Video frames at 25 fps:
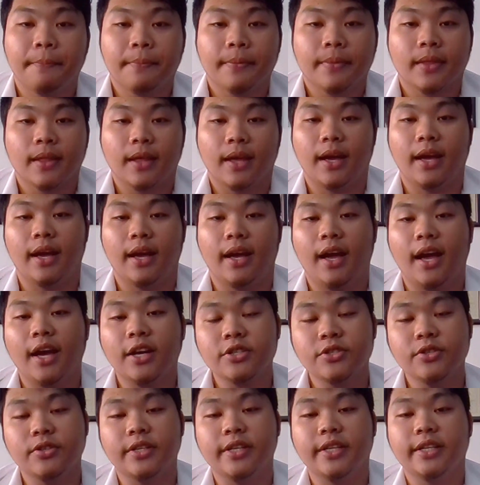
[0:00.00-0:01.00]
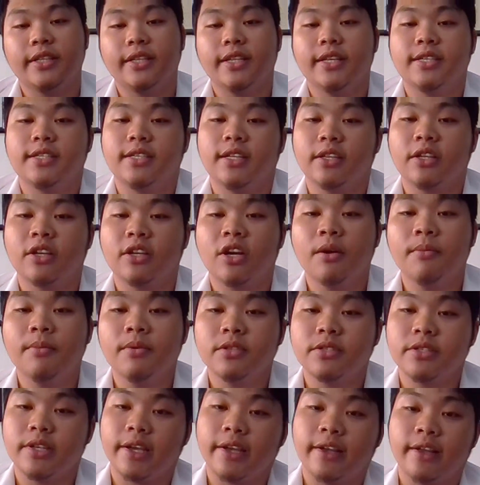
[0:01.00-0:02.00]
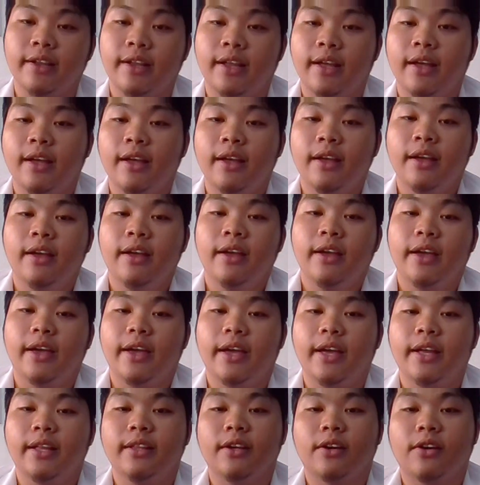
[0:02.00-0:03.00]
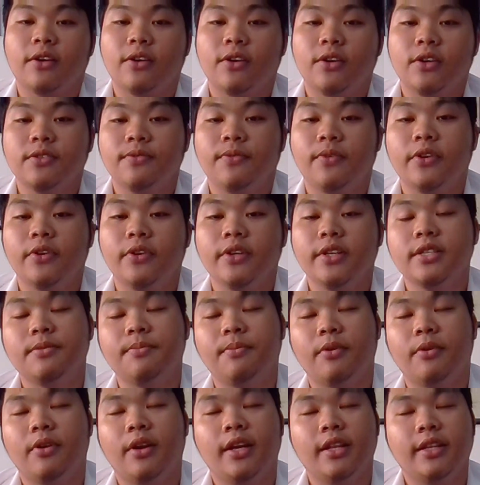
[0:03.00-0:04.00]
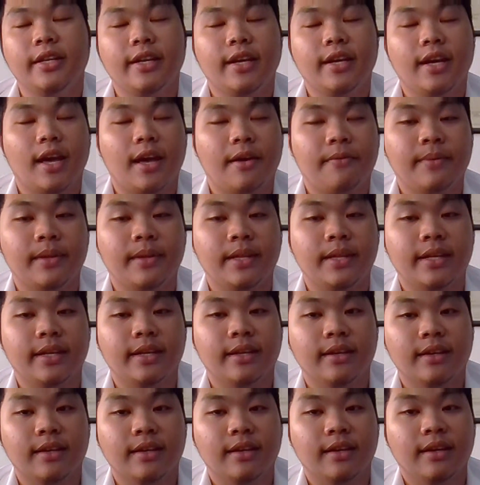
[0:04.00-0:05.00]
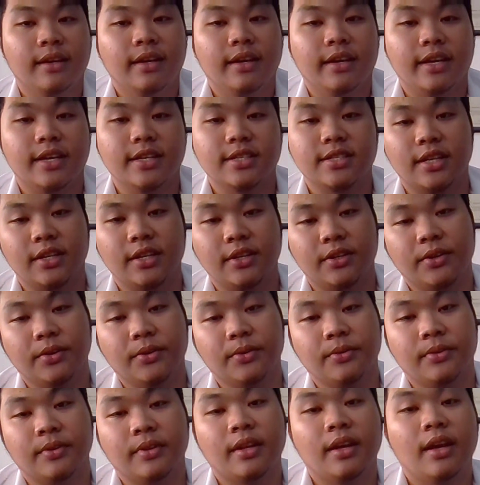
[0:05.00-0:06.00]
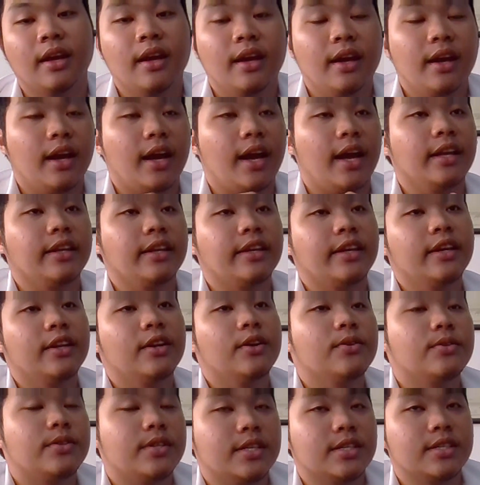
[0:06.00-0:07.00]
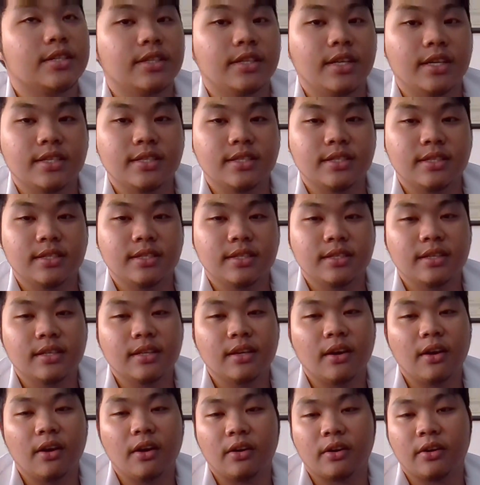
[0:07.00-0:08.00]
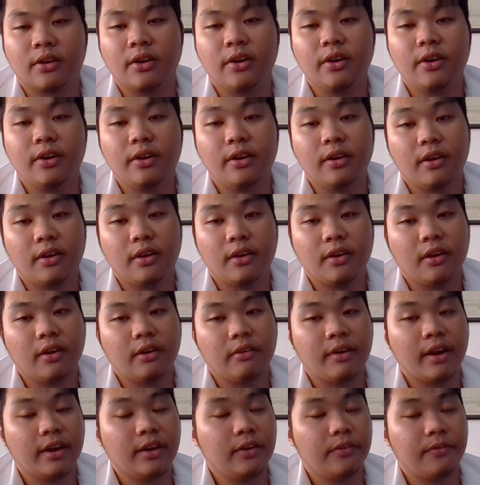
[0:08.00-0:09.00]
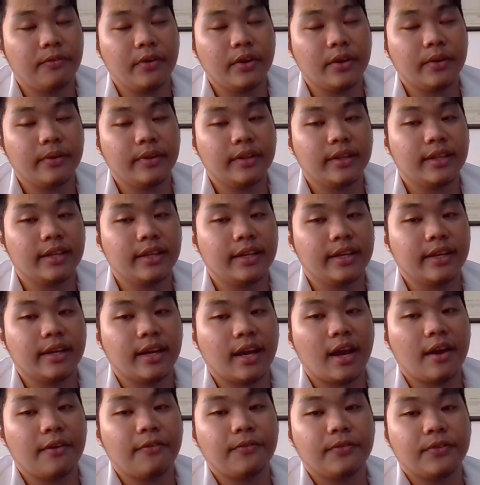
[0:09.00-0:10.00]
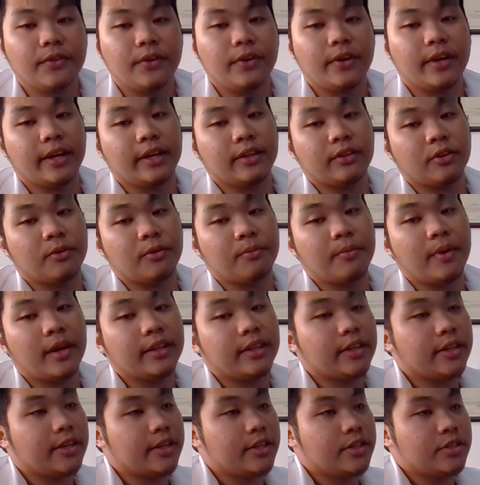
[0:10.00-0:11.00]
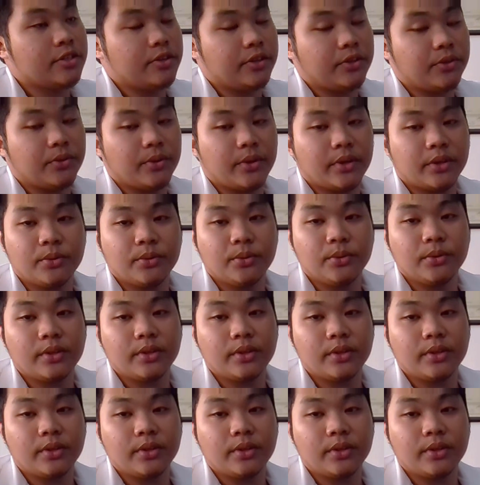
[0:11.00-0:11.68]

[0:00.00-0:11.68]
Actually, it is uncommon sequela, and the cause for this sporadic happening is unknown. Ankylosis does occur rather frequently after a traumatic injury to a tooth,